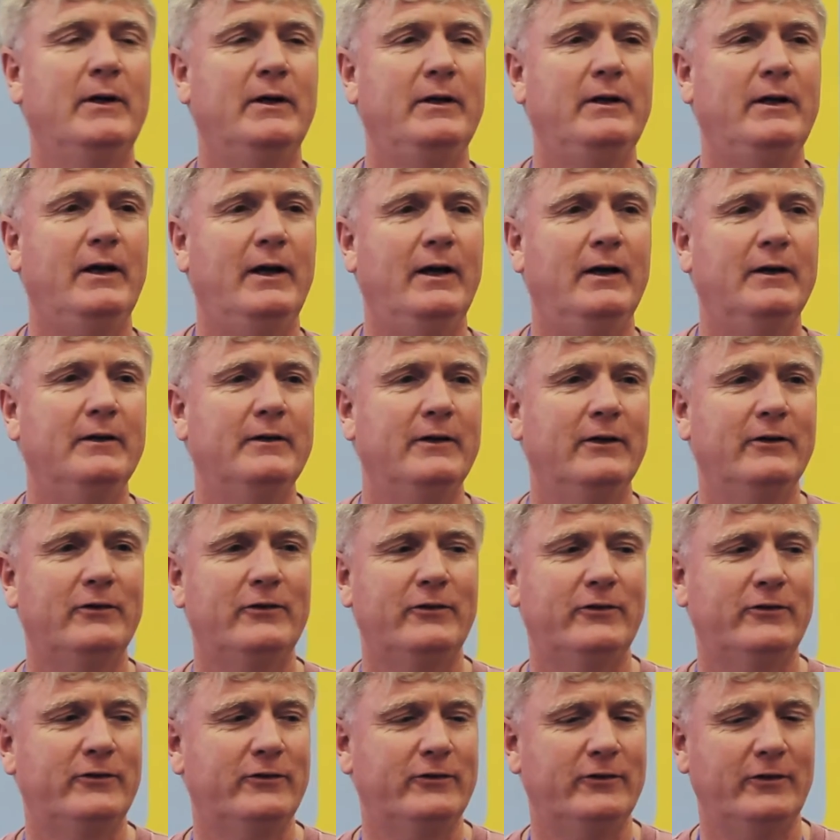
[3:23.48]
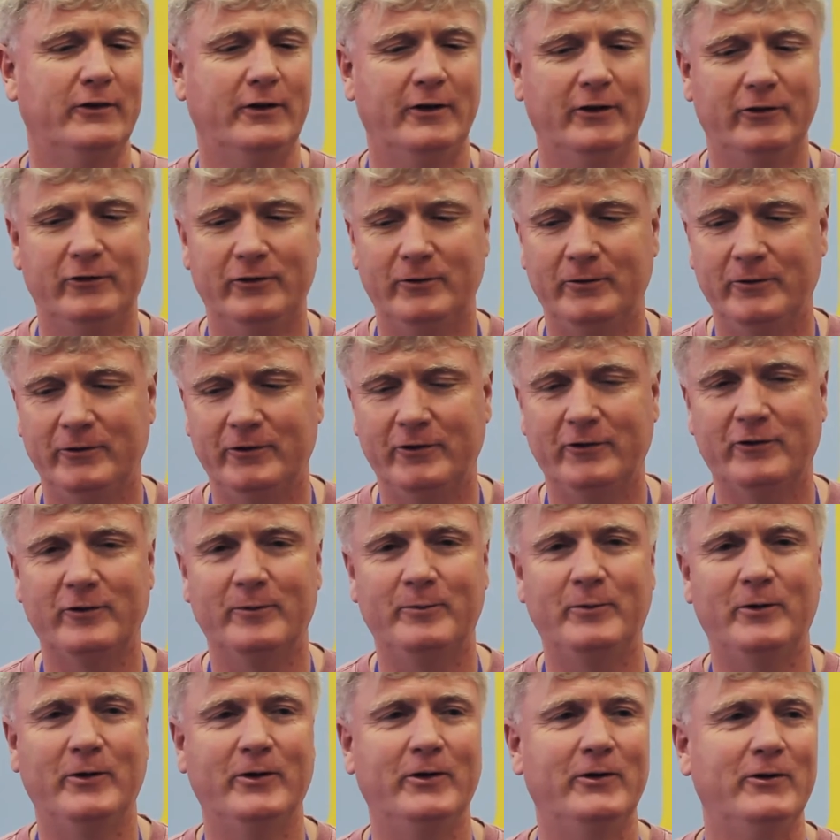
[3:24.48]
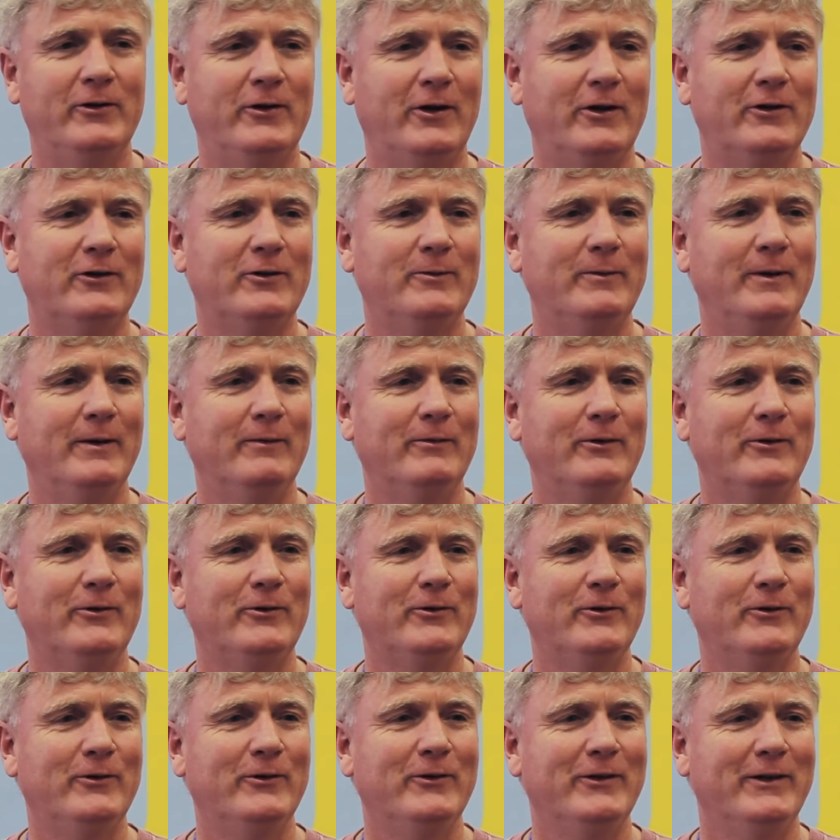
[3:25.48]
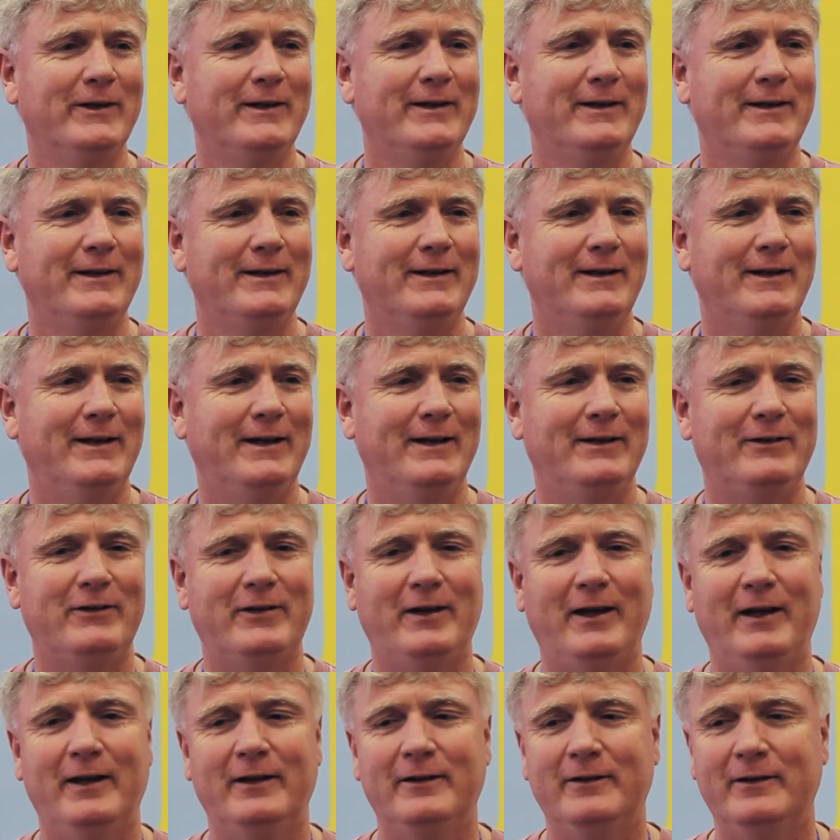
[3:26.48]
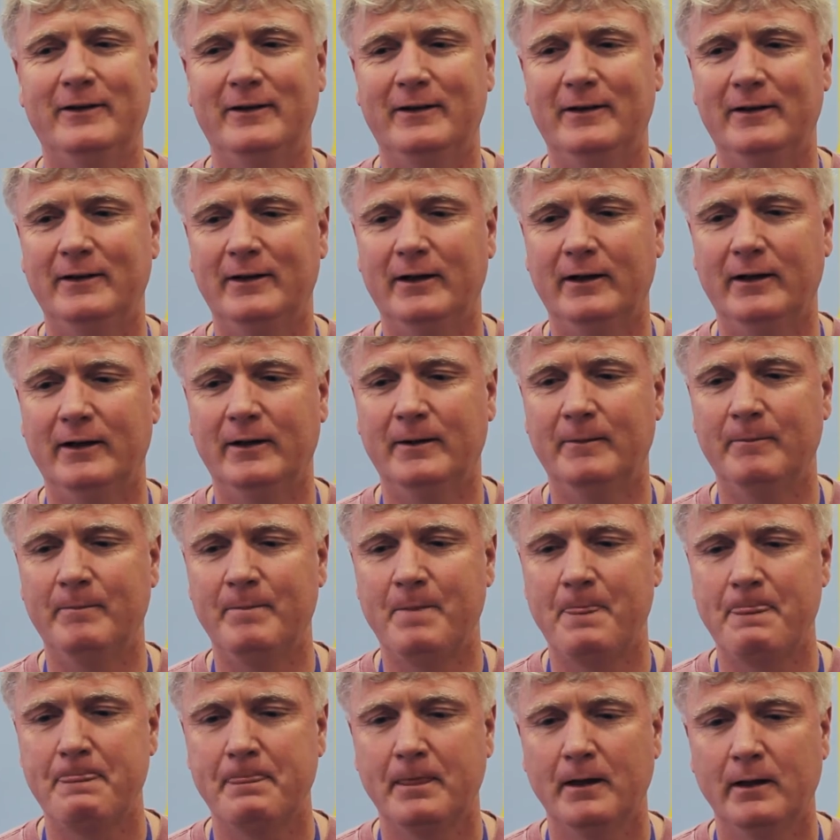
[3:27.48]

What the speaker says: yeah, she was disappointed not to be able to attend. And